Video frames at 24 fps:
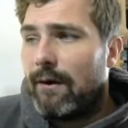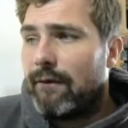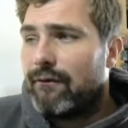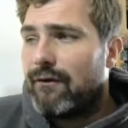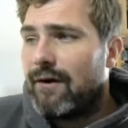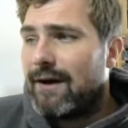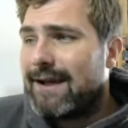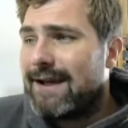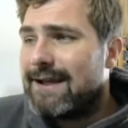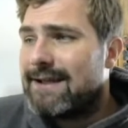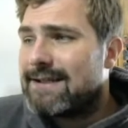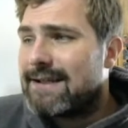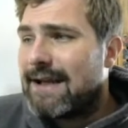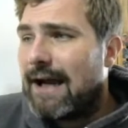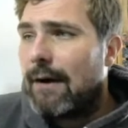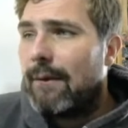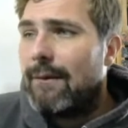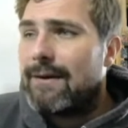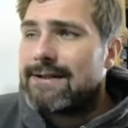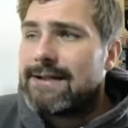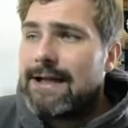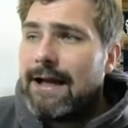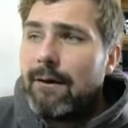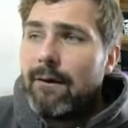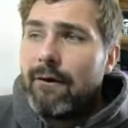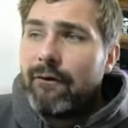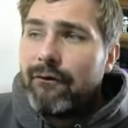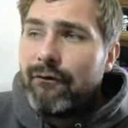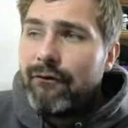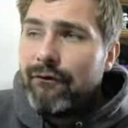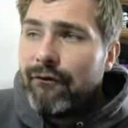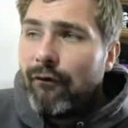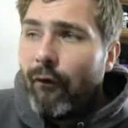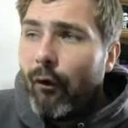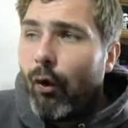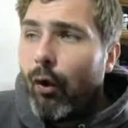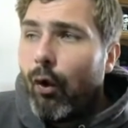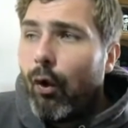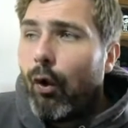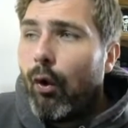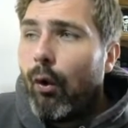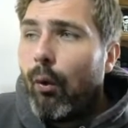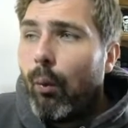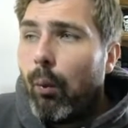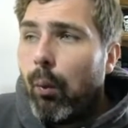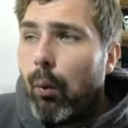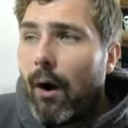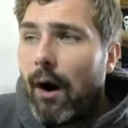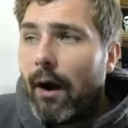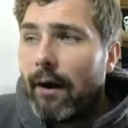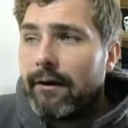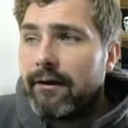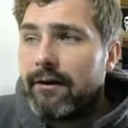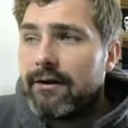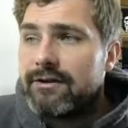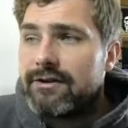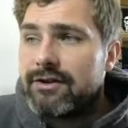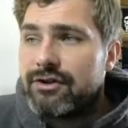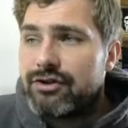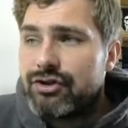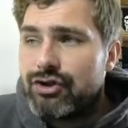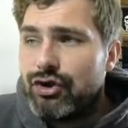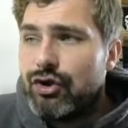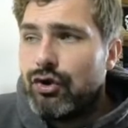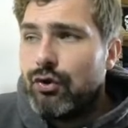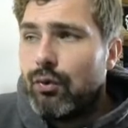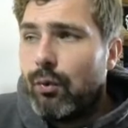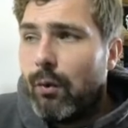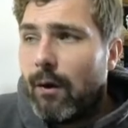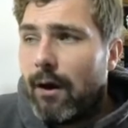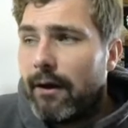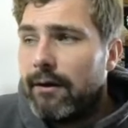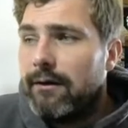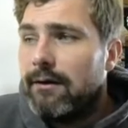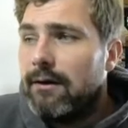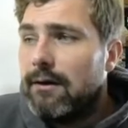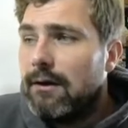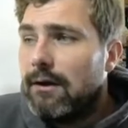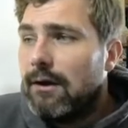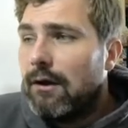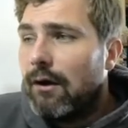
Frecky Scout is now a 4/1 because the 2/1